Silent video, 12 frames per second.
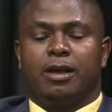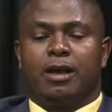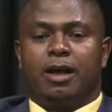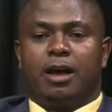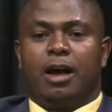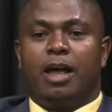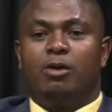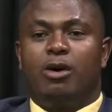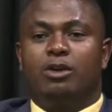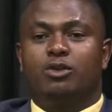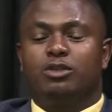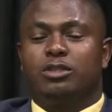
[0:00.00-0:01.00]
I want
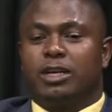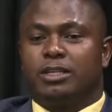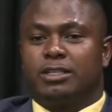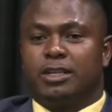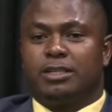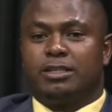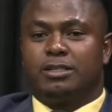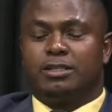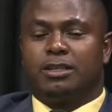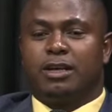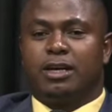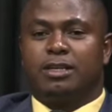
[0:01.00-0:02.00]
to suggest
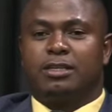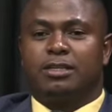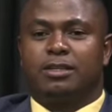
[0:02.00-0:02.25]
that